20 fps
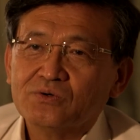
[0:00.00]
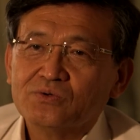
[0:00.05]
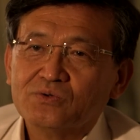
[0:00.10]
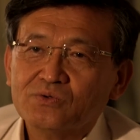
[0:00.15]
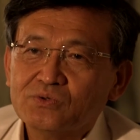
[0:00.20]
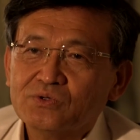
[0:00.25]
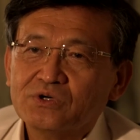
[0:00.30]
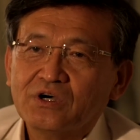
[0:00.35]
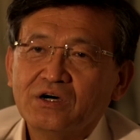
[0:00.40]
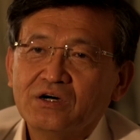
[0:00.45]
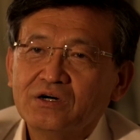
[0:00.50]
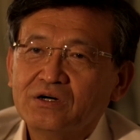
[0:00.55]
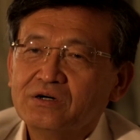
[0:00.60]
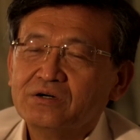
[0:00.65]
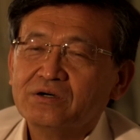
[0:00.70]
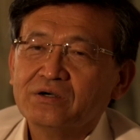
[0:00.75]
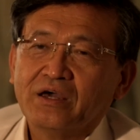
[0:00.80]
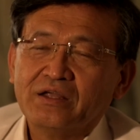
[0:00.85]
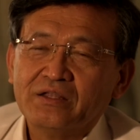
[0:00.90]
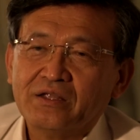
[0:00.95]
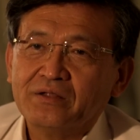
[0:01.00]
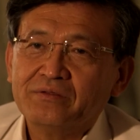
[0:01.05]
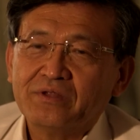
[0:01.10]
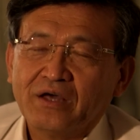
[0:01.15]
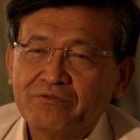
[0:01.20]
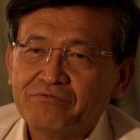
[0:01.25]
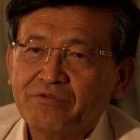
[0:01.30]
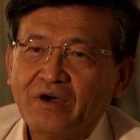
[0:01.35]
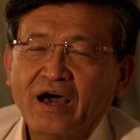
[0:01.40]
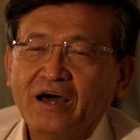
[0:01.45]
Google, and then
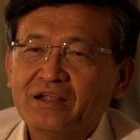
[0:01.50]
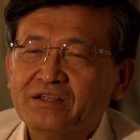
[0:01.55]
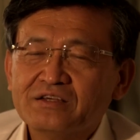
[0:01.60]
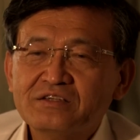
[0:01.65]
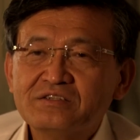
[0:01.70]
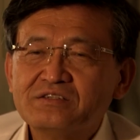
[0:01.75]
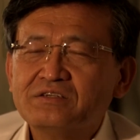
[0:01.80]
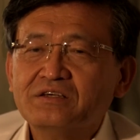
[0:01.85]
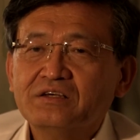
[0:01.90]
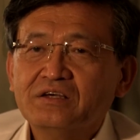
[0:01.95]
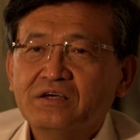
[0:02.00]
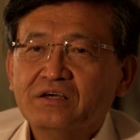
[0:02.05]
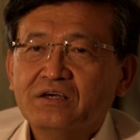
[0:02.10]
others.